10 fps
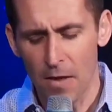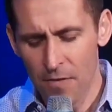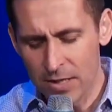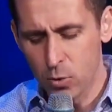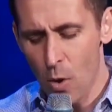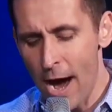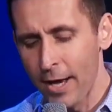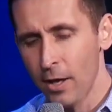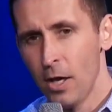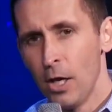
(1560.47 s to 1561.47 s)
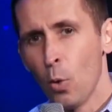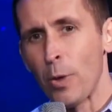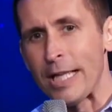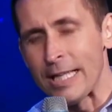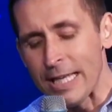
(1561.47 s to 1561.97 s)
That's why
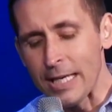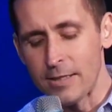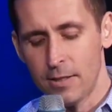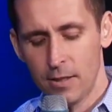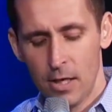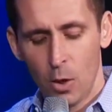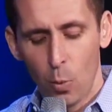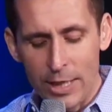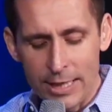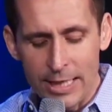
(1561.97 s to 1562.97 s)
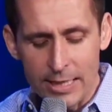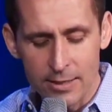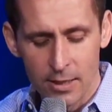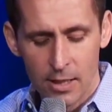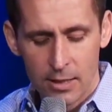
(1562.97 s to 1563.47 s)
we need
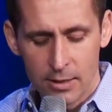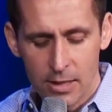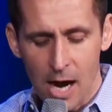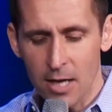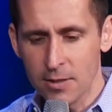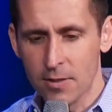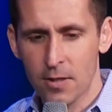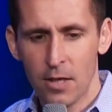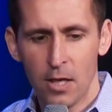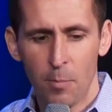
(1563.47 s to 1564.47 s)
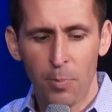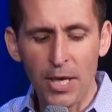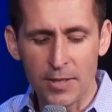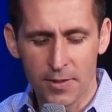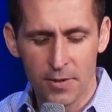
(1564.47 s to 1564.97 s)
God's
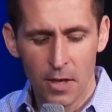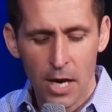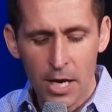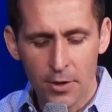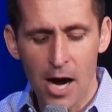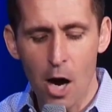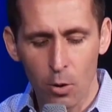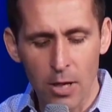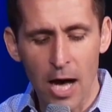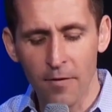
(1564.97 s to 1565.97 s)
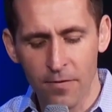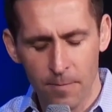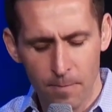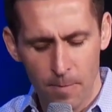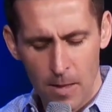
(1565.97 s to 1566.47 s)
peace in our
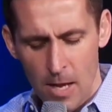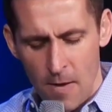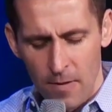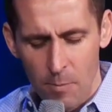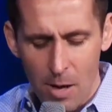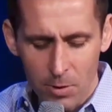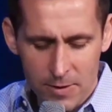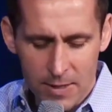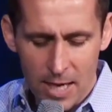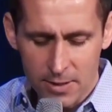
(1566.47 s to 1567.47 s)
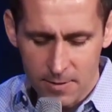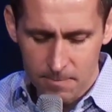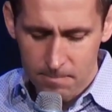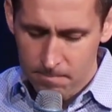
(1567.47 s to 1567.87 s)
life. The Bible says,